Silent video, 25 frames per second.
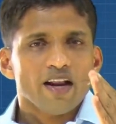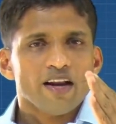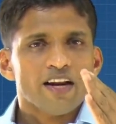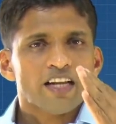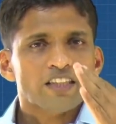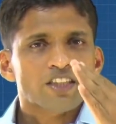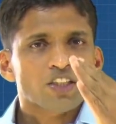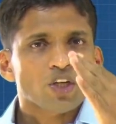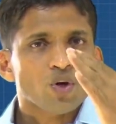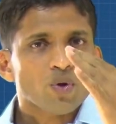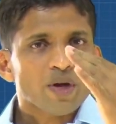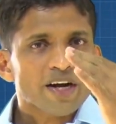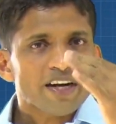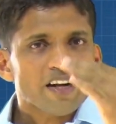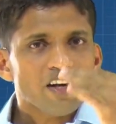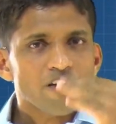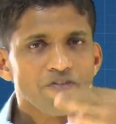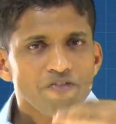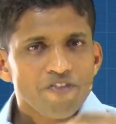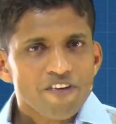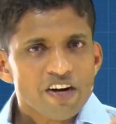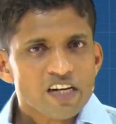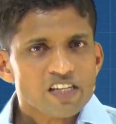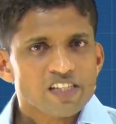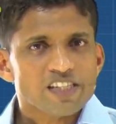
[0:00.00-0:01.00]
Let's look at
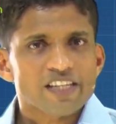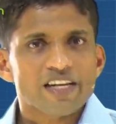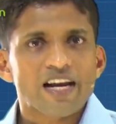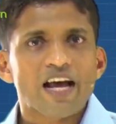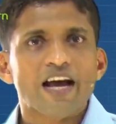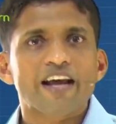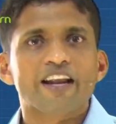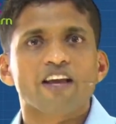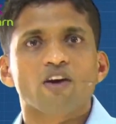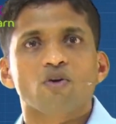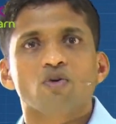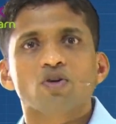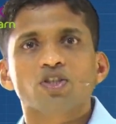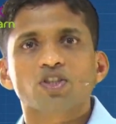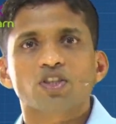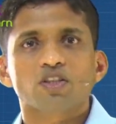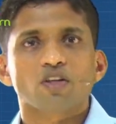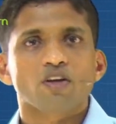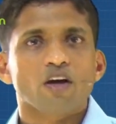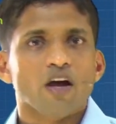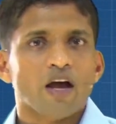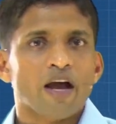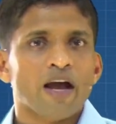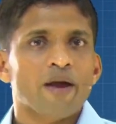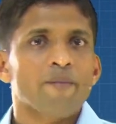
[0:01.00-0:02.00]
different
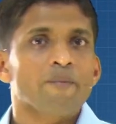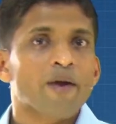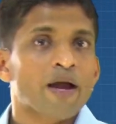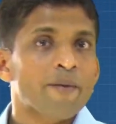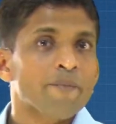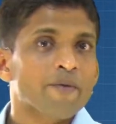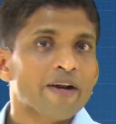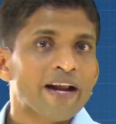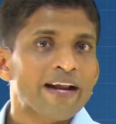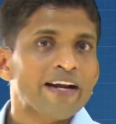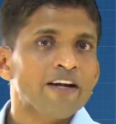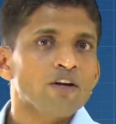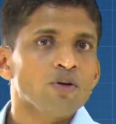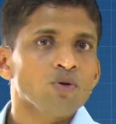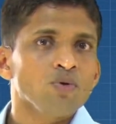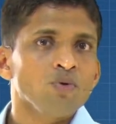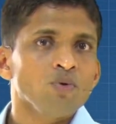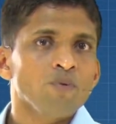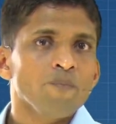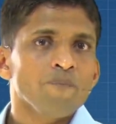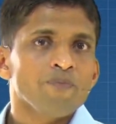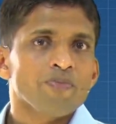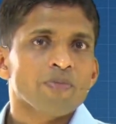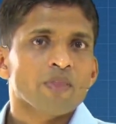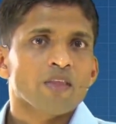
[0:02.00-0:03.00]
scenarios. I'm trying
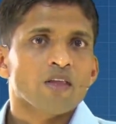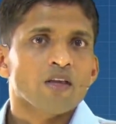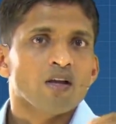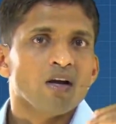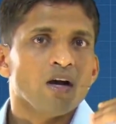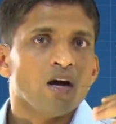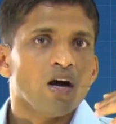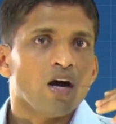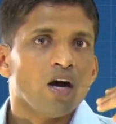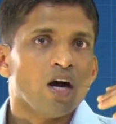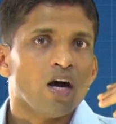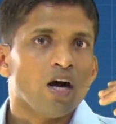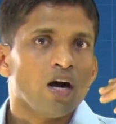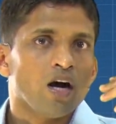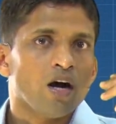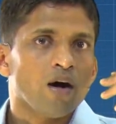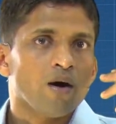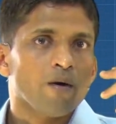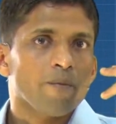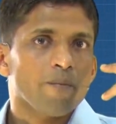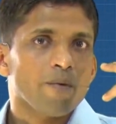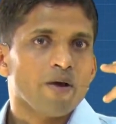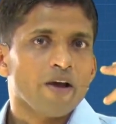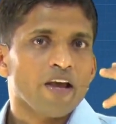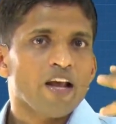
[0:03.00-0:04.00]
to
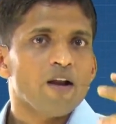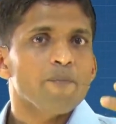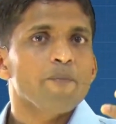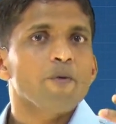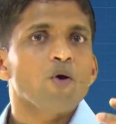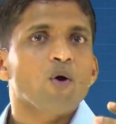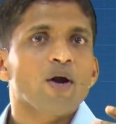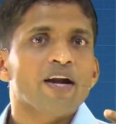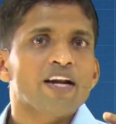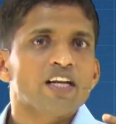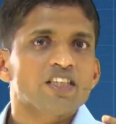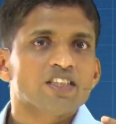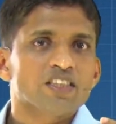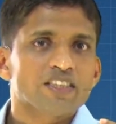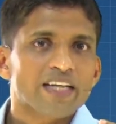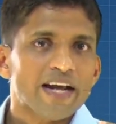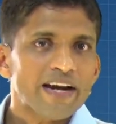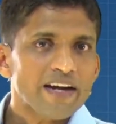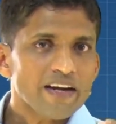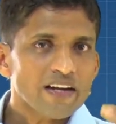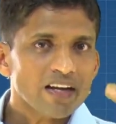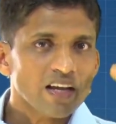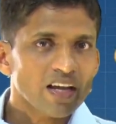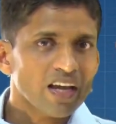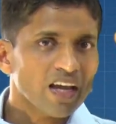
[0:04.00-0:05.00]
help you
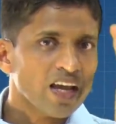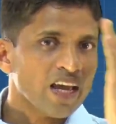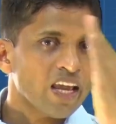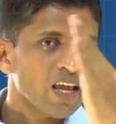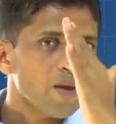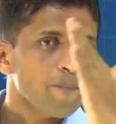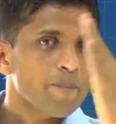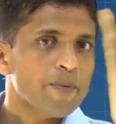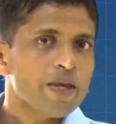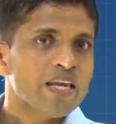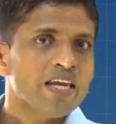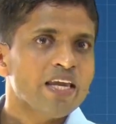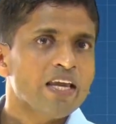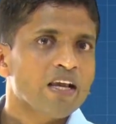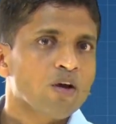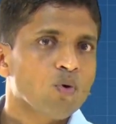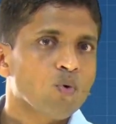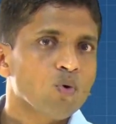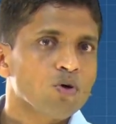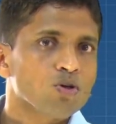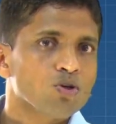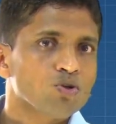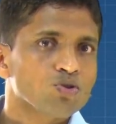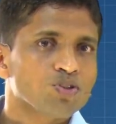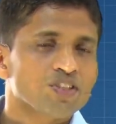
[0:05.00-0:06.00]
understand AB
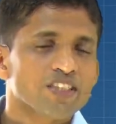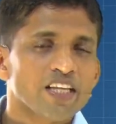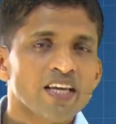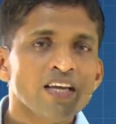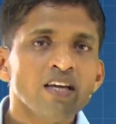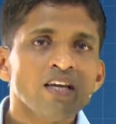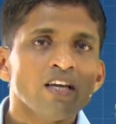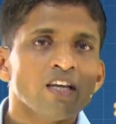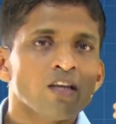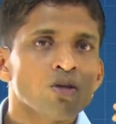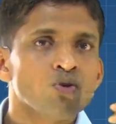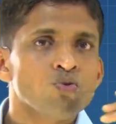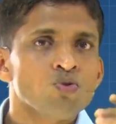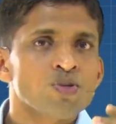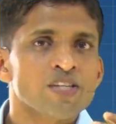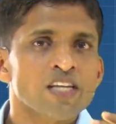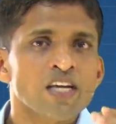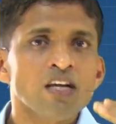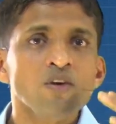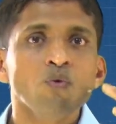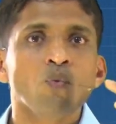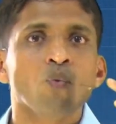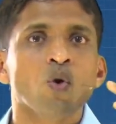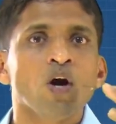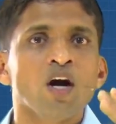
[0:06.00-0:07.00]
equal to C
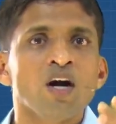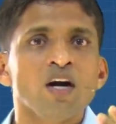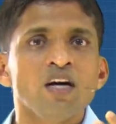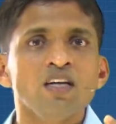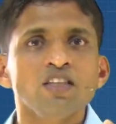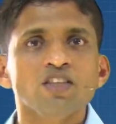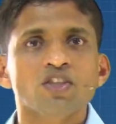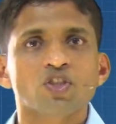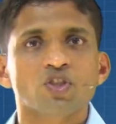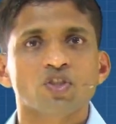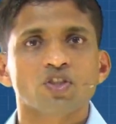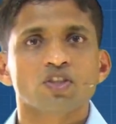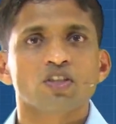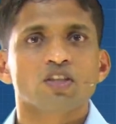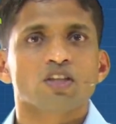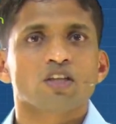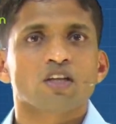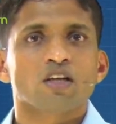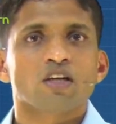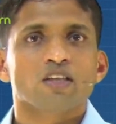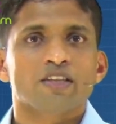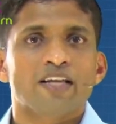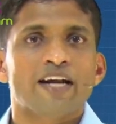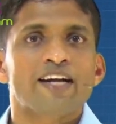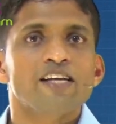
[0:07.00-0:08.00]
using words,
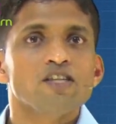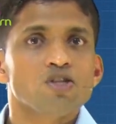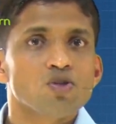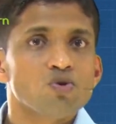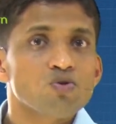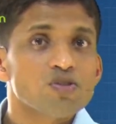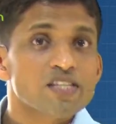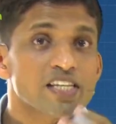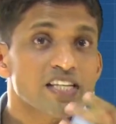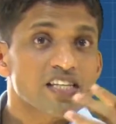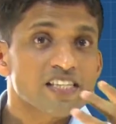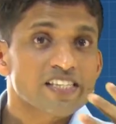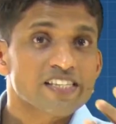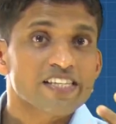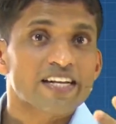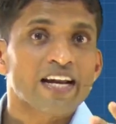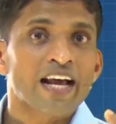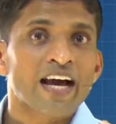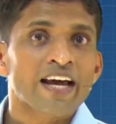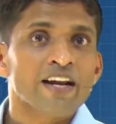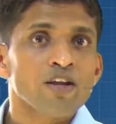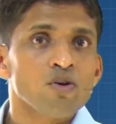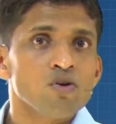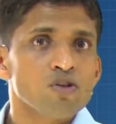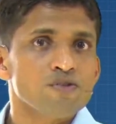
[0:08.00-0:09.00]
that is using
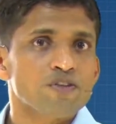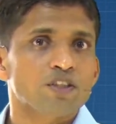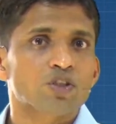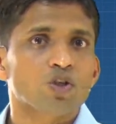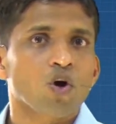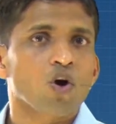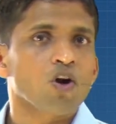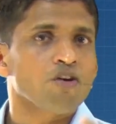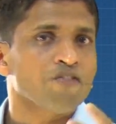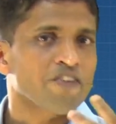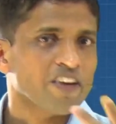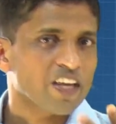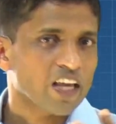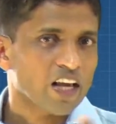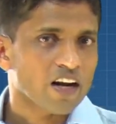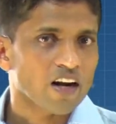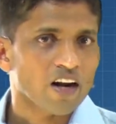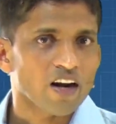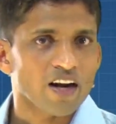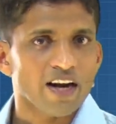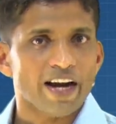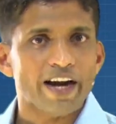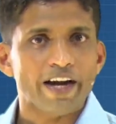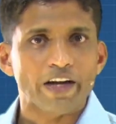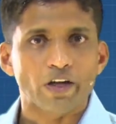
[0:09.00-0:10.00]
scenarios which all of you can
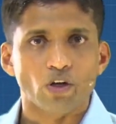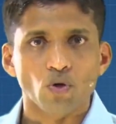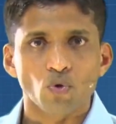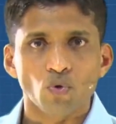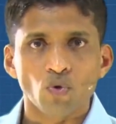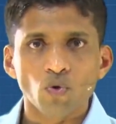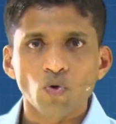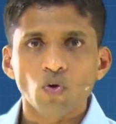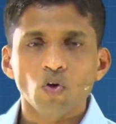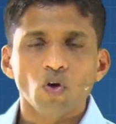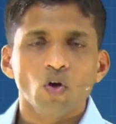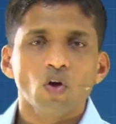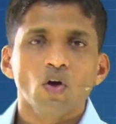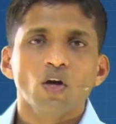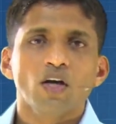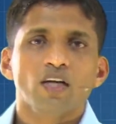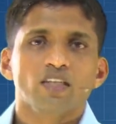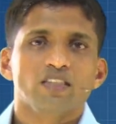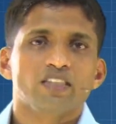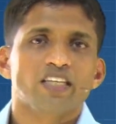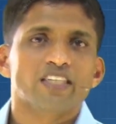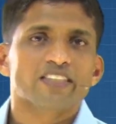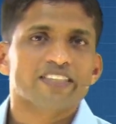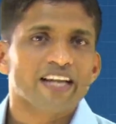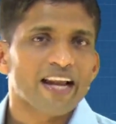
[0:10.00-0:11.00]
relate to,
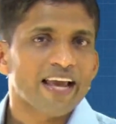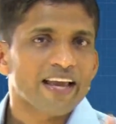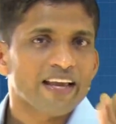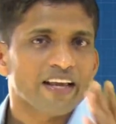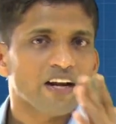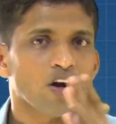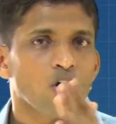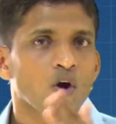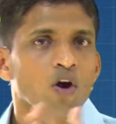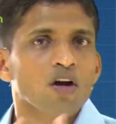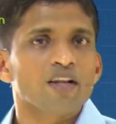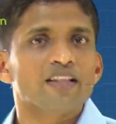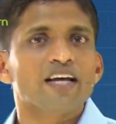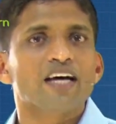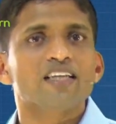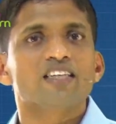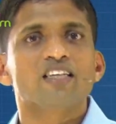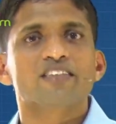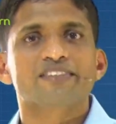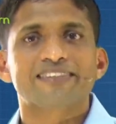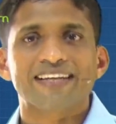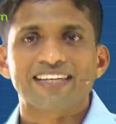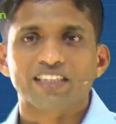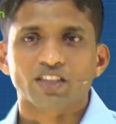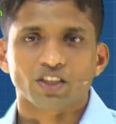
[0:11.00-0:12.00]
just like in all the
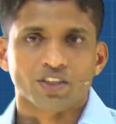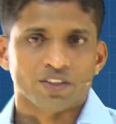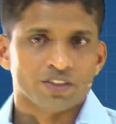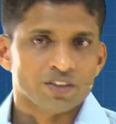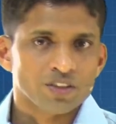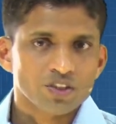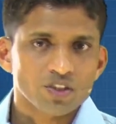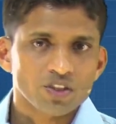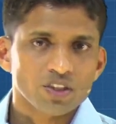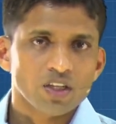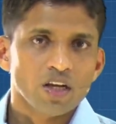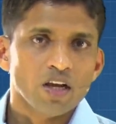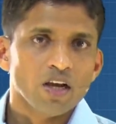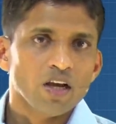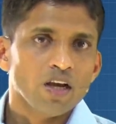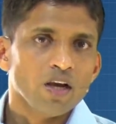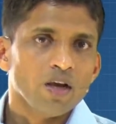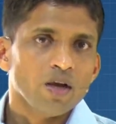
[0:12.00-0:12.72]
other sections.